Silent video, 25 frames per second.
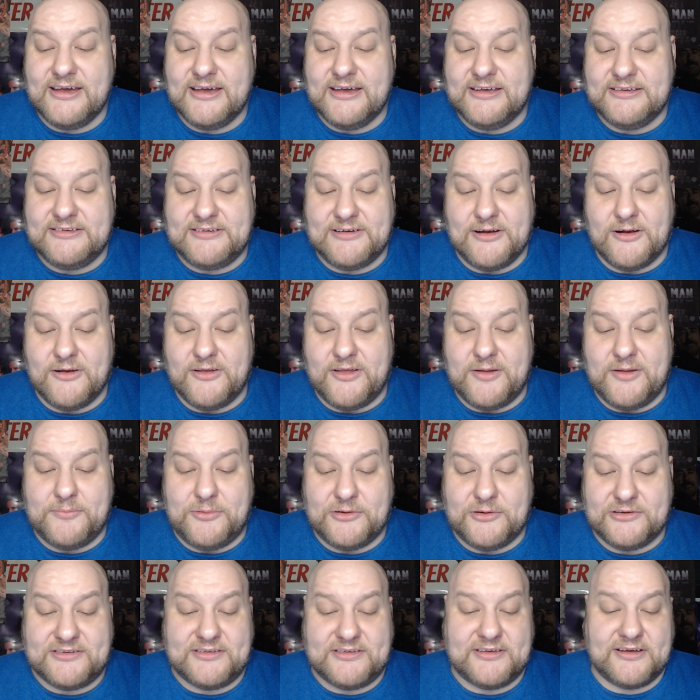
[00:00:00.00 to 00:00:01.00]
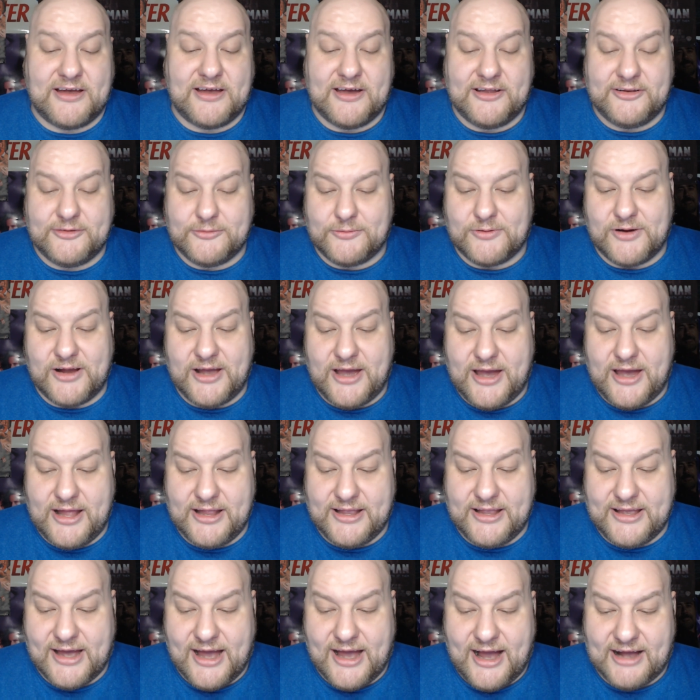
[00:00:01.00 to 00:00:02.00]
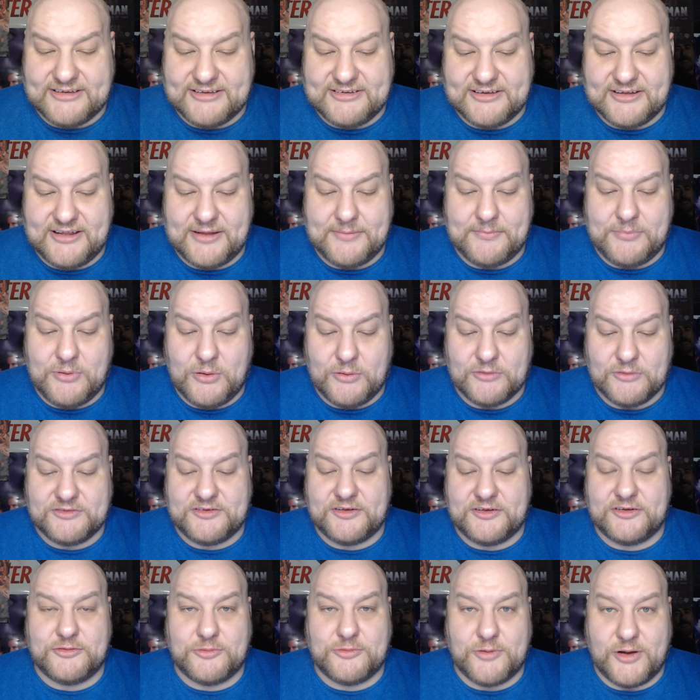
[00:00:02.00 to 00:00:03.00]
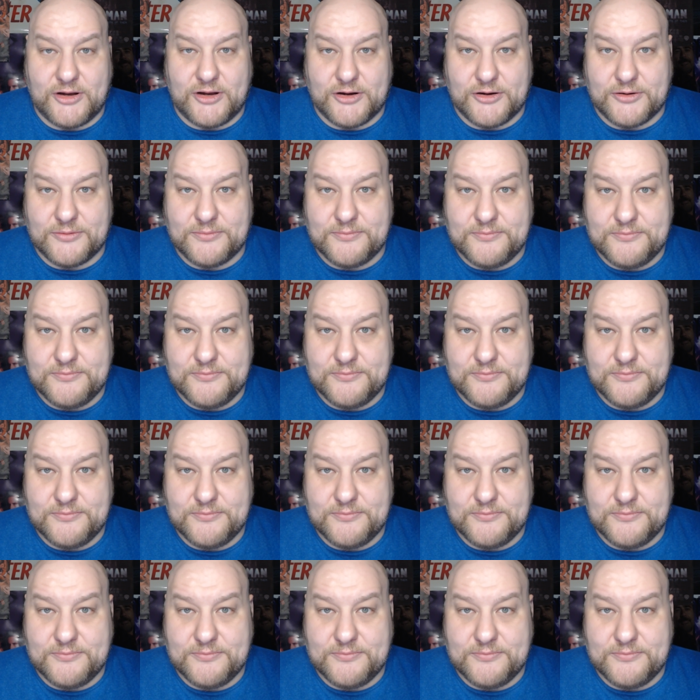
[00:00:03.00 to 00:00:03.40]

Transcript: Sarah then puts the gun to her head, cocks it, and pulls the trigger.